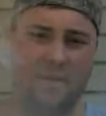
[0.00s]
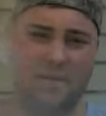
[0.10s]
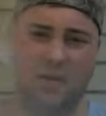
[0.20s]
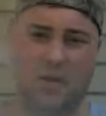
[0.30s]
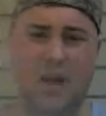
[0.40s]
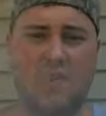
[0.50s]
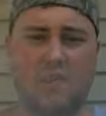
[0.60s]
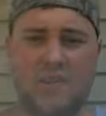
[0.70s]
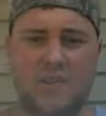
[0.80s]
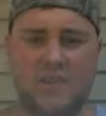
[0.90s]
for cloud
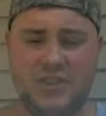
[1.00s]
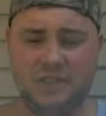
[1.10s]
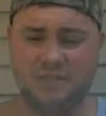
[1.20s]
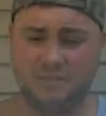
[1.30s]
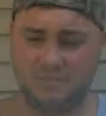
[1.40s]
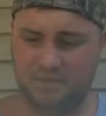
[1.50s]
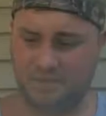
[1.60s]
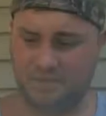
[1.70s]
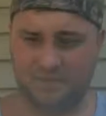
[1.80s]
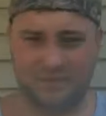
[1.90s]
production,
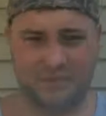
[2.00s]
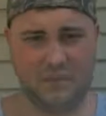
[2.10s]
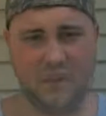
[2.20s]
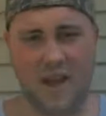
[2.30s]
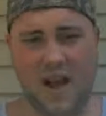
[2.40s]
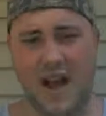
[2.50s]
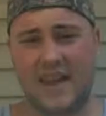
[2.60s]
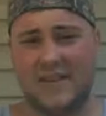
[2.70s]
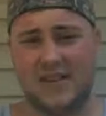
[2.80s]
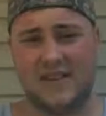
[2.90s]
I
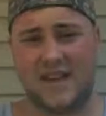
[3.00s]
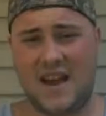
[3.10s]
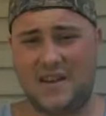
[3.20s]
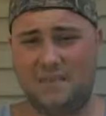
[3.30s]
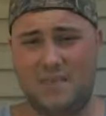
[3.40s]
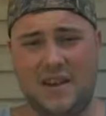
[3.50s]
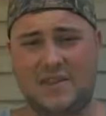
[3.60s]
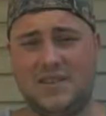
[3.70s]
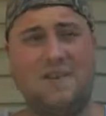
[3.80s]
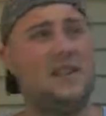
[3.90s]
give it a 10
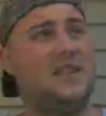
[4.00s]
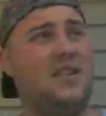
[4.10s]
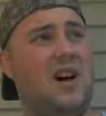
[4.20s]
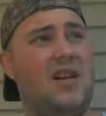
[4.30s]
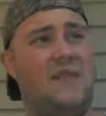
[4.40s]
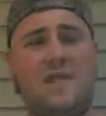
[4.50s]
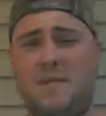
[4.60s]
because it makes a lot of